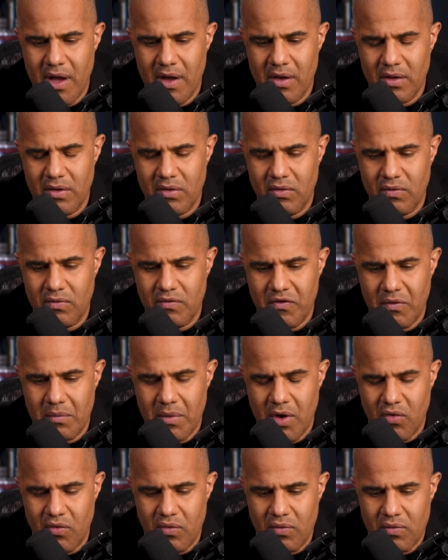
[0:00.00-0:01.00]
a
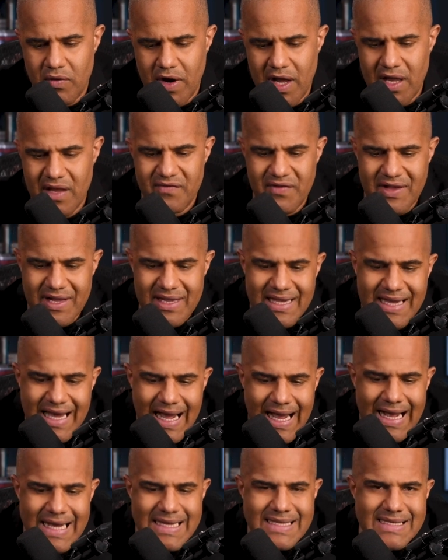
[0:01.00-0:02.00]
relevant
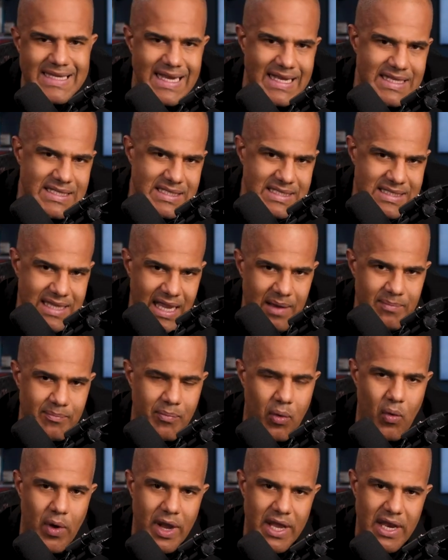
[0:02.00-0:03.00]
content
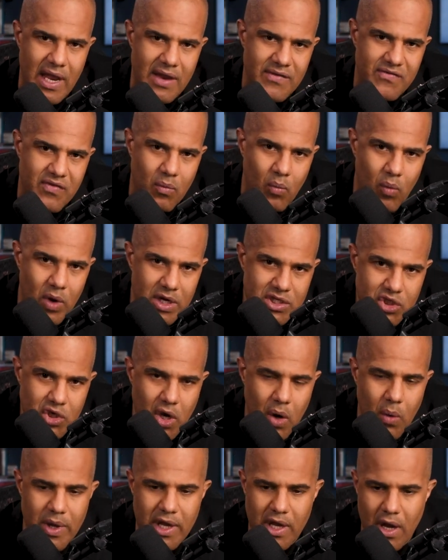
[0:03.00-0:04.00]
standpoint and from what's
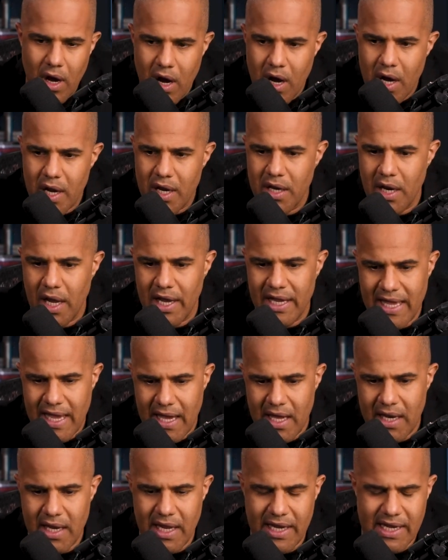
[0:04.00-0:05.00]
going on,
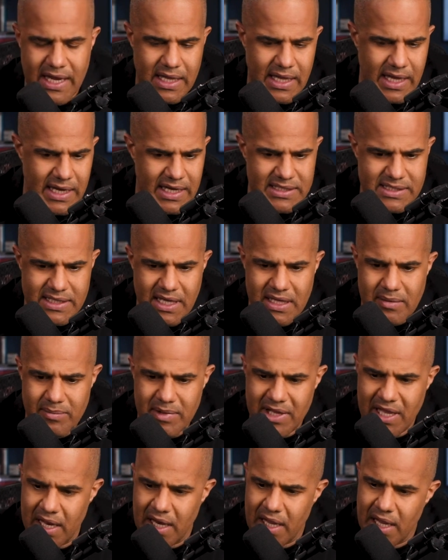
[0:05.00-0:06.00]
again, like I said in the
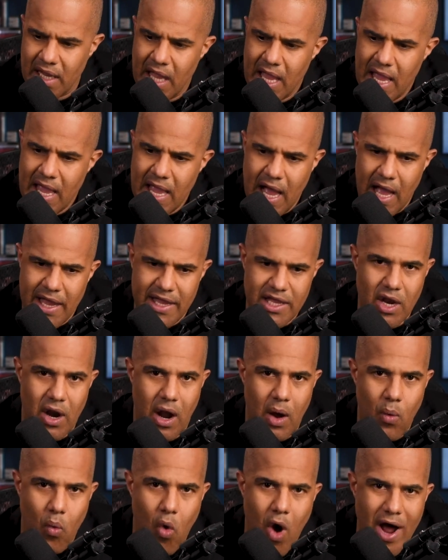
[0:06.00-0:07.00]
beginning,
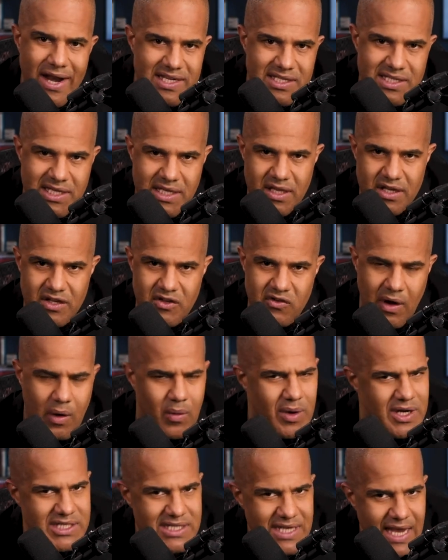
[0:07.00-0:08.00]
I want to see this. So
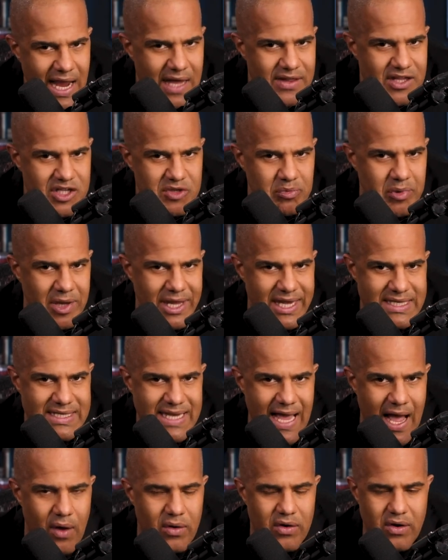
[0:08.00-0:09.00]
I want to see how this
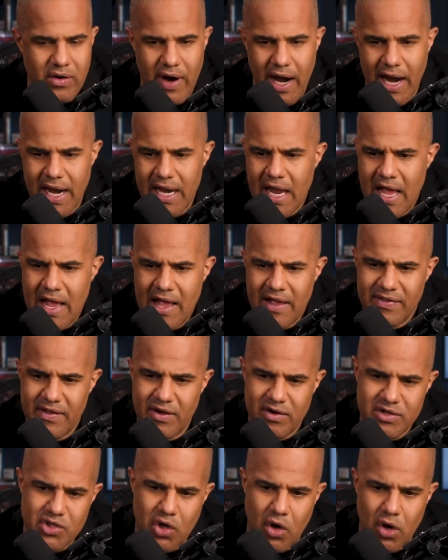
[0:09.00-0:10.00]
plays out, right?
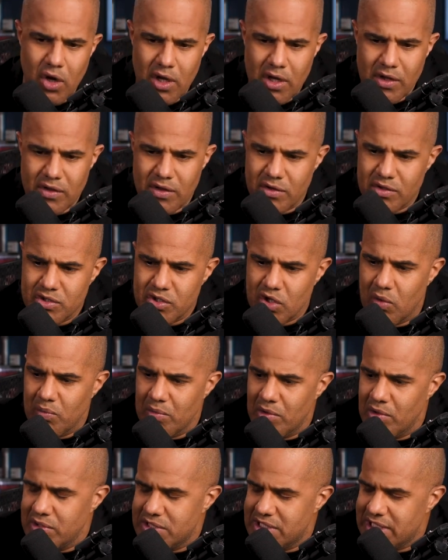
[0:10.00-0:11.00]
There's
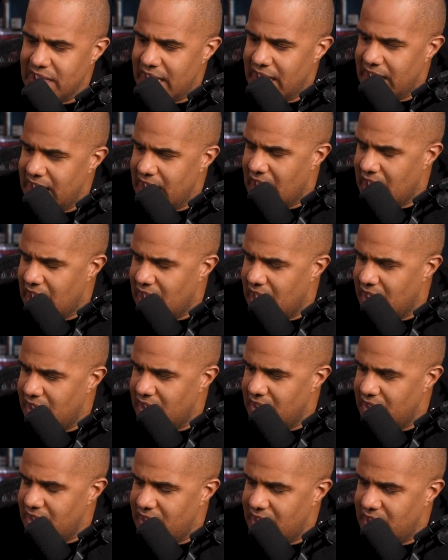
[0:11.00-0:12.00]
almost
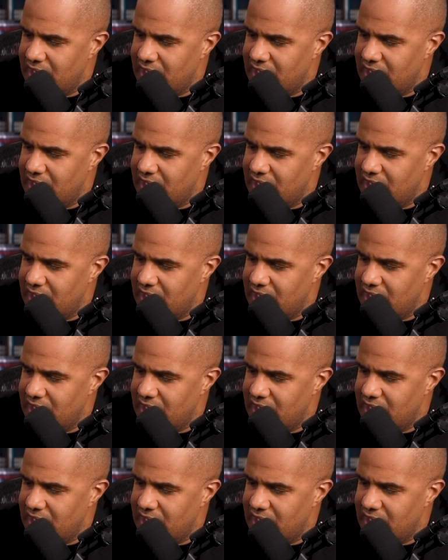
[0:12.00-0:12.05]
a,